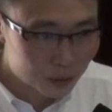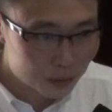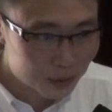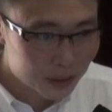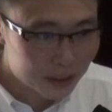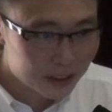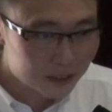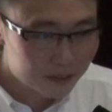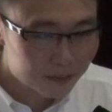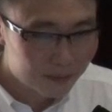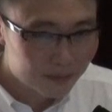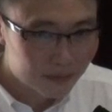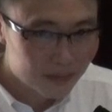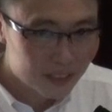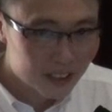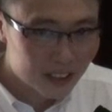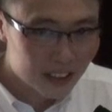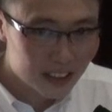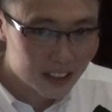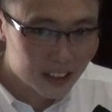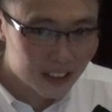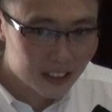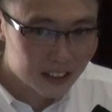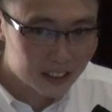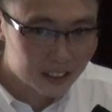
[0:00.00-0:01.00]
doing,
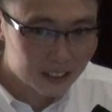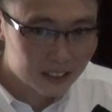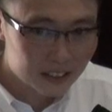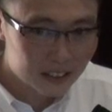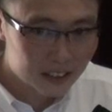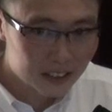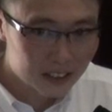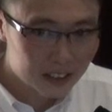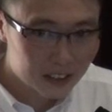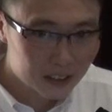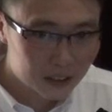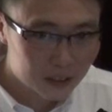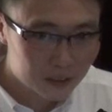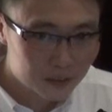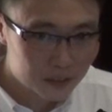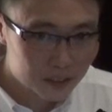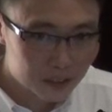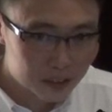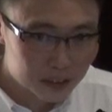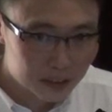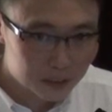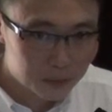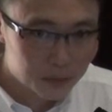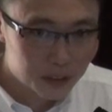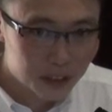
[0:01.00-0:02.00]
and
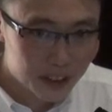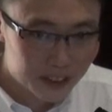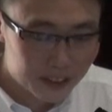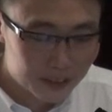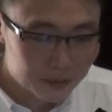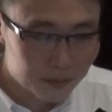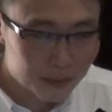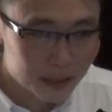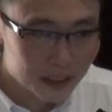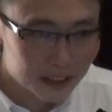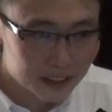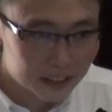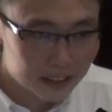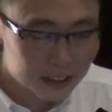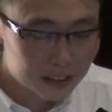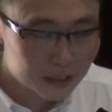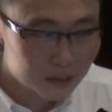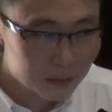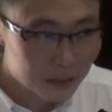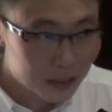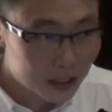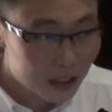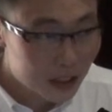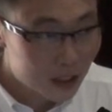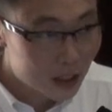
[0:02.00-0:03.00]
for some checks and
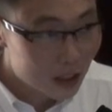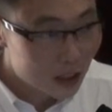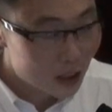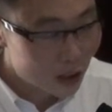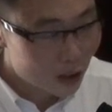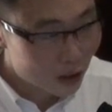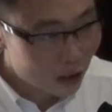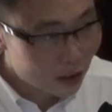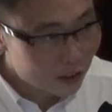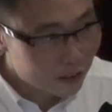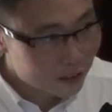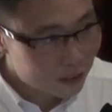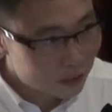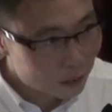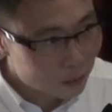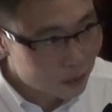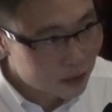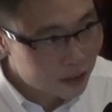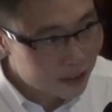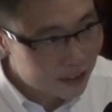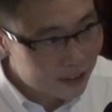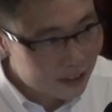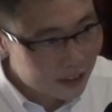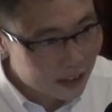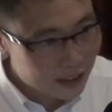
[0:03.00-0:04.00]
balances. A lot of the
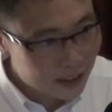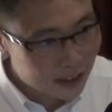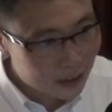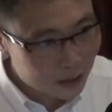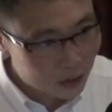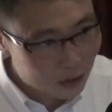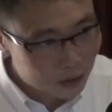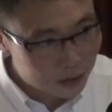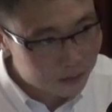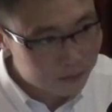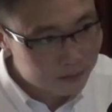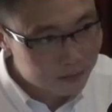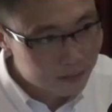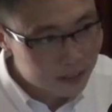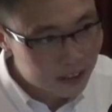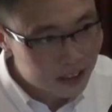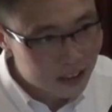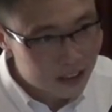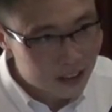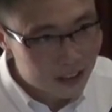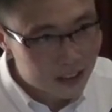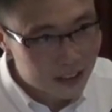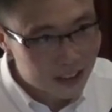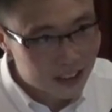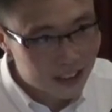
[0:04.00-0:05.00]
work is done at home.
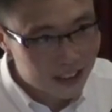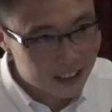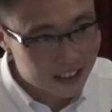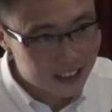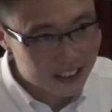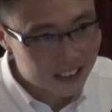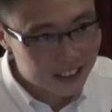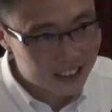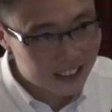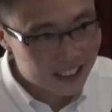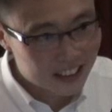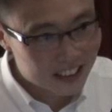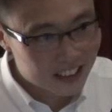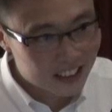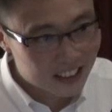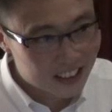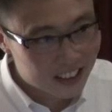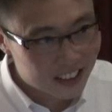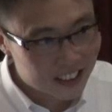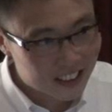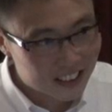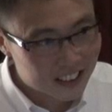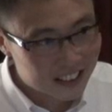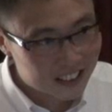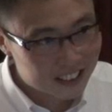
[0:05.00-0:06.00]
There
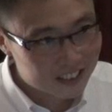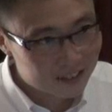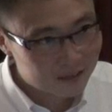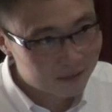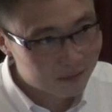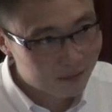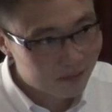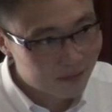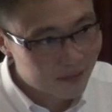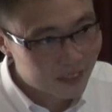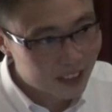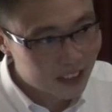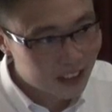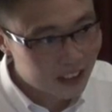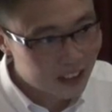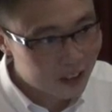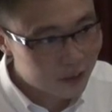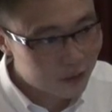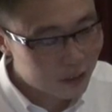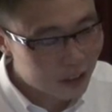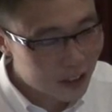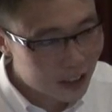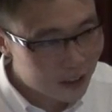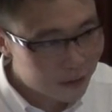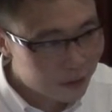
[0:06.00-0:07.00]
are, I
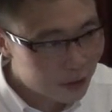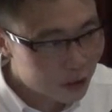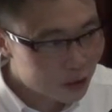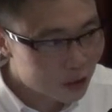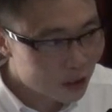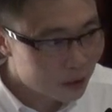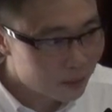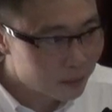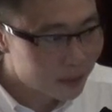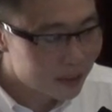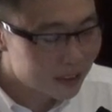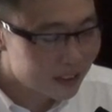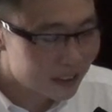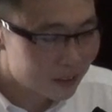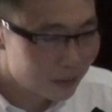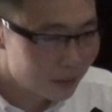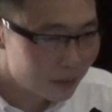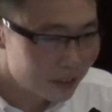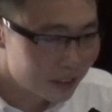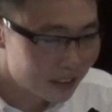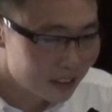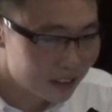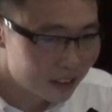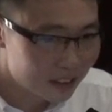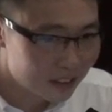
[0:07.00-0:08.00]
think, for every topic that
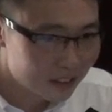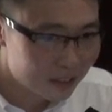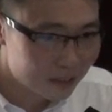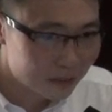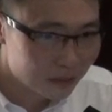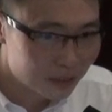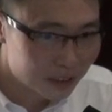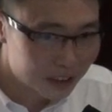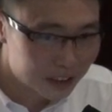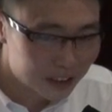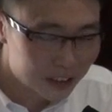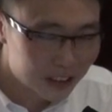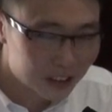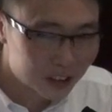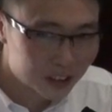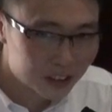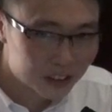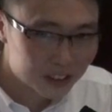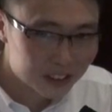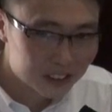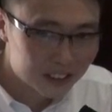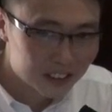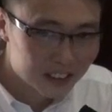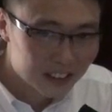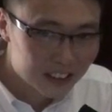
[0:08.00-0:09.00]
we
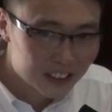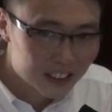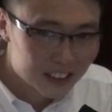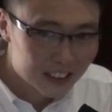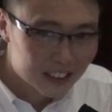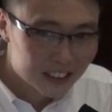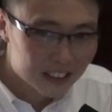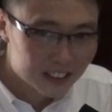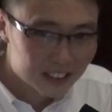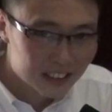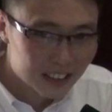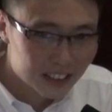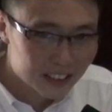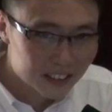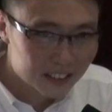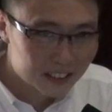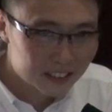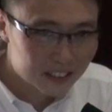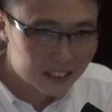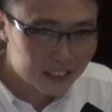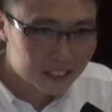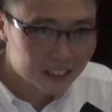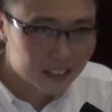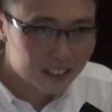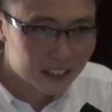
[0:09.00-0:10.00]
research, that
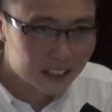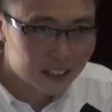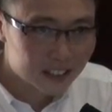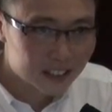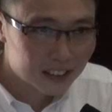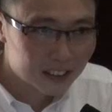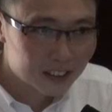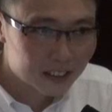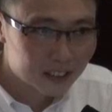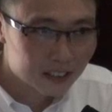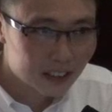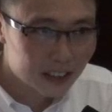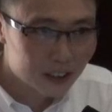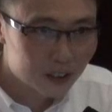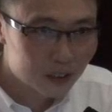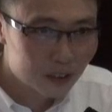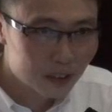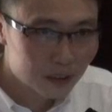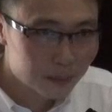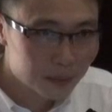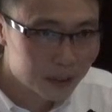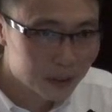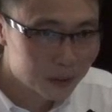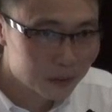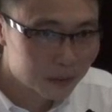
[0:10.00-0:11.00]

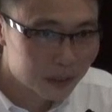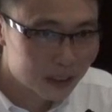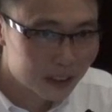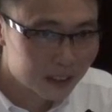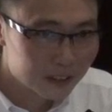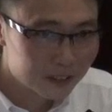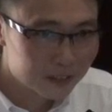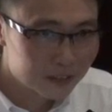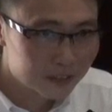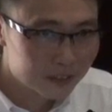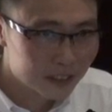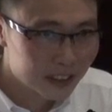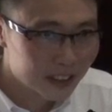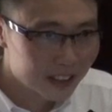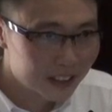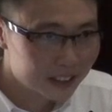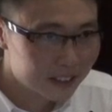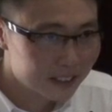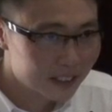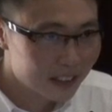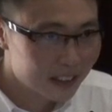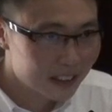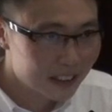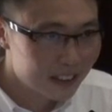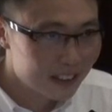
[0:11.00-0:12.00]
topic would have
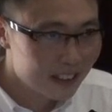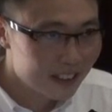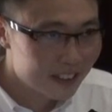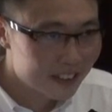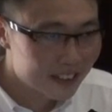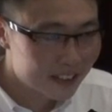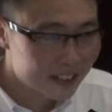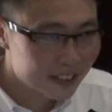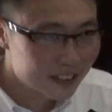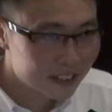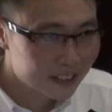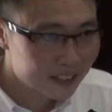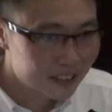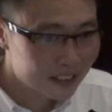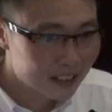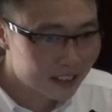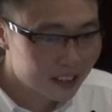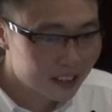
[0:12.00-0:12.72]
had at least